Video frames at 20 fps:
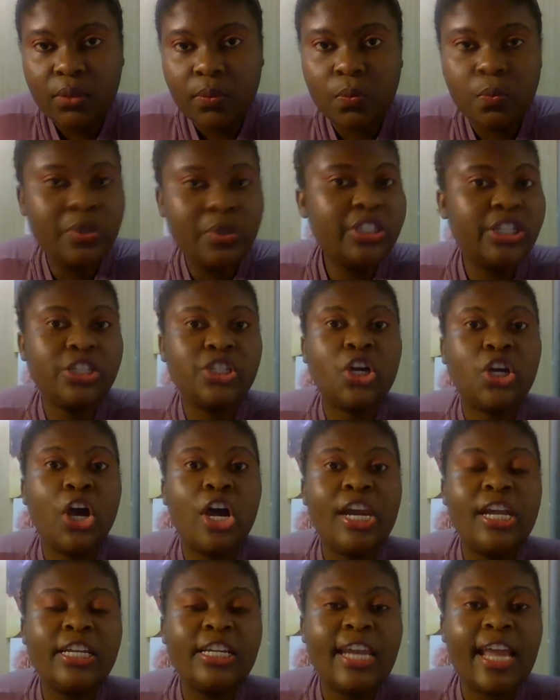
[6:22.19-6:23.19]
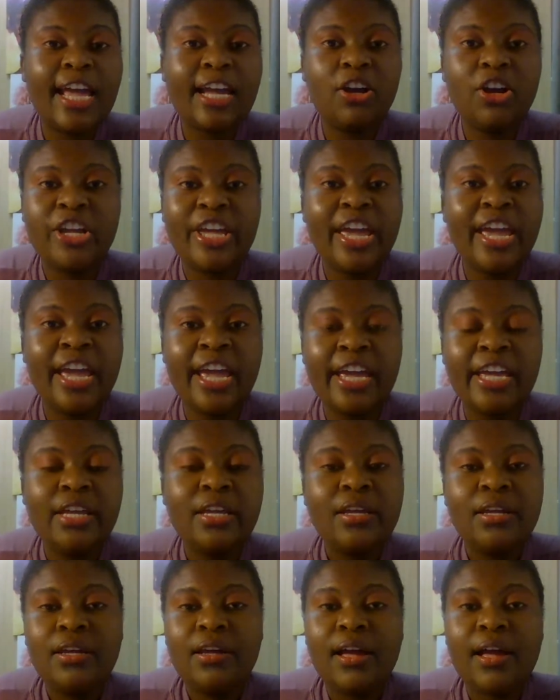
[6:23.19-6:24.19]
We just call it like, okay,
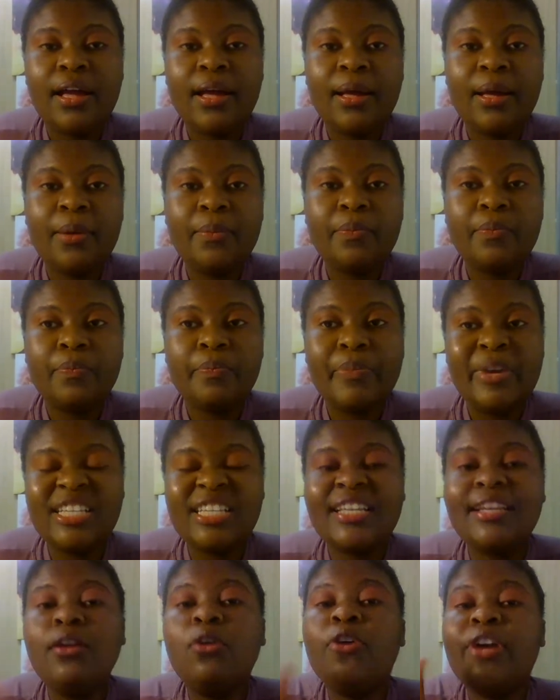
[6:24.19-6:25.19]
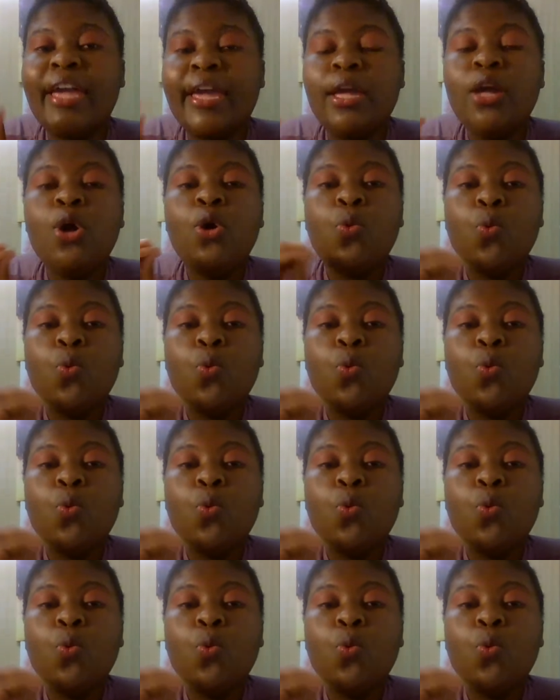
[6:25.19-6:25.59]
um, basically, okay,